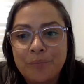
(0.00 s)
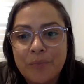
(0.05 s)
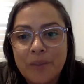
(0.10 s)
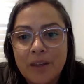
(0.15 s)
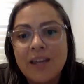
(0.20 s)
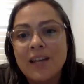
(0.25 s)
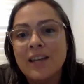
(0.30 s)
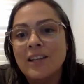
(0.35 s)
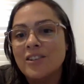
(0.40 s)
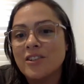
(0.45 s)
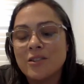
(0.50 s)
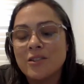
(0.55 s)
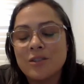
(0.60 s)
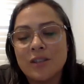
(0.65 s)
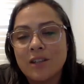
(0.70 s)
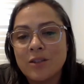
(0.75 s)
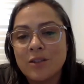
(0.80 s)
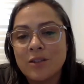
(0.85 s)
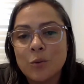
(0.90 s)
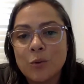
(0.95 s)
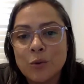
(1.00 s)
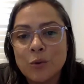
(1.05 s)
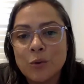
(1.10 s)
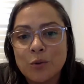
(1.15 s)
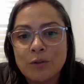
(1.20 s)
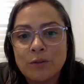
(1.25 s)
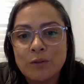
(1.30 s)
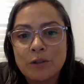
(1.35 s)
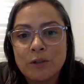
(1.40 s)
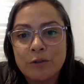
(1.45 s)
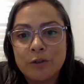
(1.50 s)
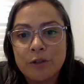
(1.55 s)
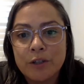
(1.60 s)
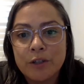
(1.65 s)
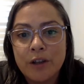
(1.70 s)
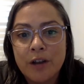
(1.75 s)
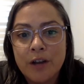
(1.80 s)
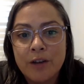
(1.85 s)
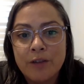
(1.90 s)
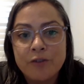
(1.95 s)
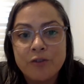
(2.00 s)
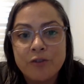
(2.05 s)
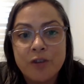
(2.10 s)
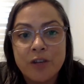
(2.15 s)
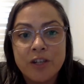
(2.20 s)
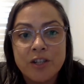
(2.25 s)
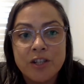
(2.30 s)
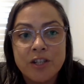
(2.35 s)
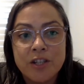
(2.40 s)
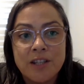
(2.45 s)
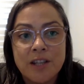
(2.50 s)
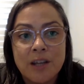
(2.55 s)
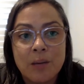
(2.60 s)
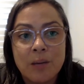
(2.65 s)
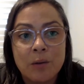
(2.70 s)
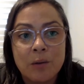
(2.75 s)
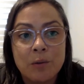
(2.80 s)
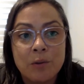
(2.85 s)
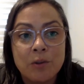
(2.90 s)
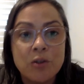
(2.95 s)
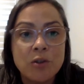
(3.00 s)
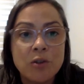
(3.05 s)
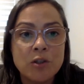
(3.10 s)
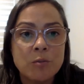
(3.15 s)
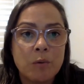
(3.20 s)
Yeah, just there's all sorts of different kind of strategies that we would use,